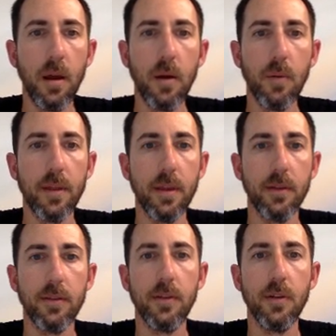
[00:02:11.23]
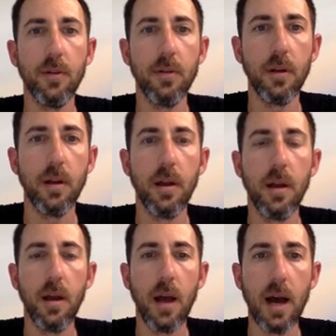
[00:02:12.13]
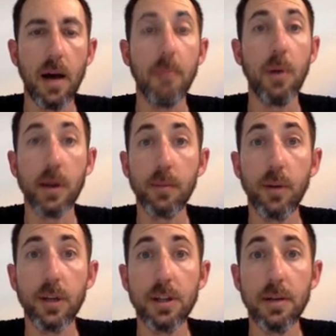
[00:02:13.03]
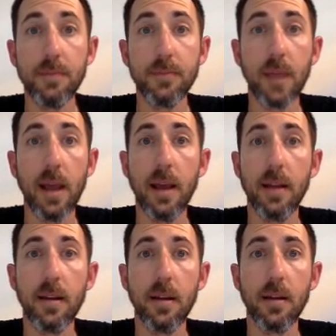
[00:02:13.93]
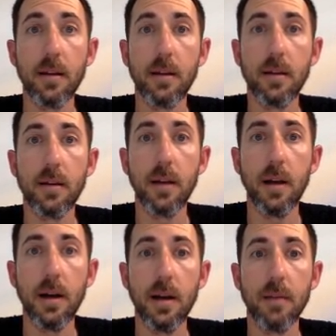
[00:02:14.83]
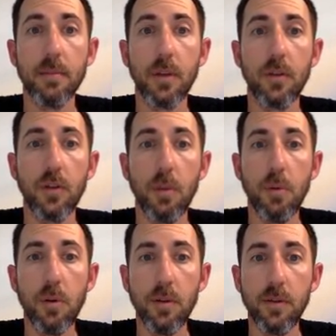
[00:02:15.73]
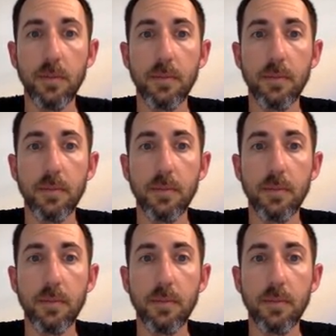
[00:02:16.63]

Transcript: where there's still buying pressure and stop orders.